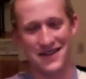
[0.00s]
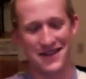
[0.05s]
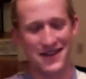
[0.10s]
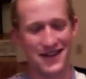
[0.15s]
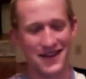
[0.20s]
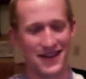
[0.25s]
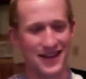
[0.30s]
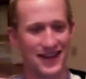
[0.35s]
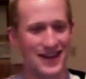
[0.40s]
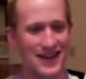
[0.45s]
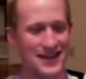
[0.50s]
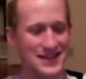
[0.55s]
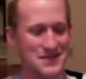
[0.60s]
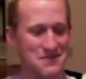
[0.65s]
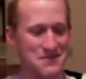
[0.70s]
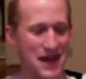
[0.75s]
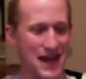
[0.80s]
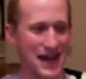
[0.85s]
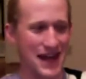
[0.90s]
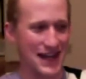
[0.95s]
He's the
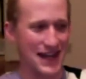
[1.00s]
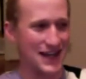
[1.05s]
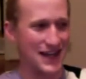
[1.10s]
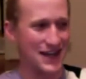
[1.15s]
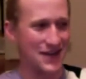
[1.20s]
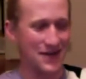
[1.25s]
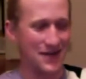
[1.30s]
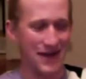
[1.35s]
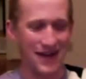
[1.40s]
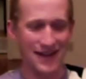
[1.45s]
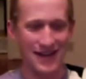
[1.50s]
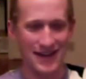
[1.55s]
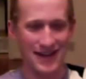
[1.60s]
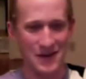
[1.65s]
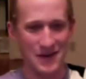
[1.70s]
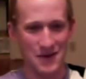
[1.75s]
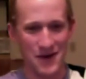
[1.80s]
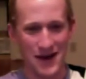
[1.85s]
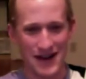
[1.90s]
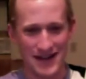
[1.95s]
man. He can do anything he
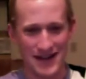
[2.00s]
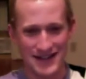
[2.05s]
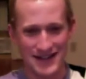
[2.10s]
wants.